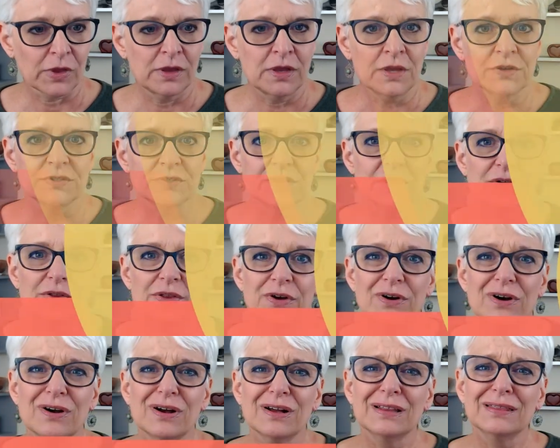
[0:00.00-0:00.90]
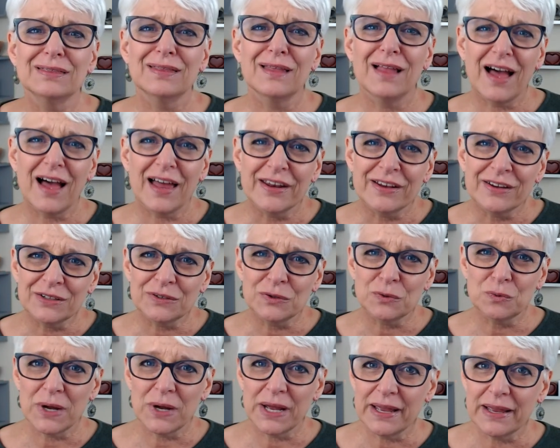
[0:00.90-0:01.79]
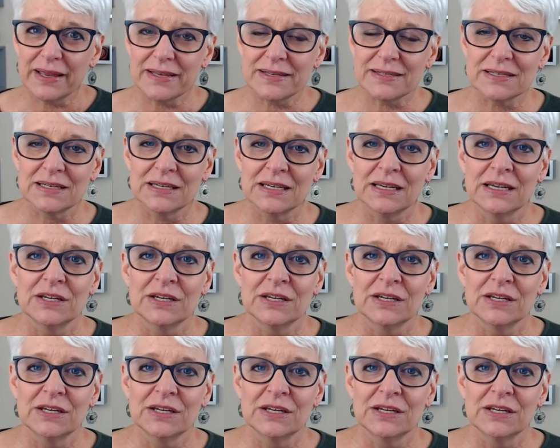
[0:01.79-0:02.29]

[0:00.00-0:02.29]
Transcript: So there are a lot of good ways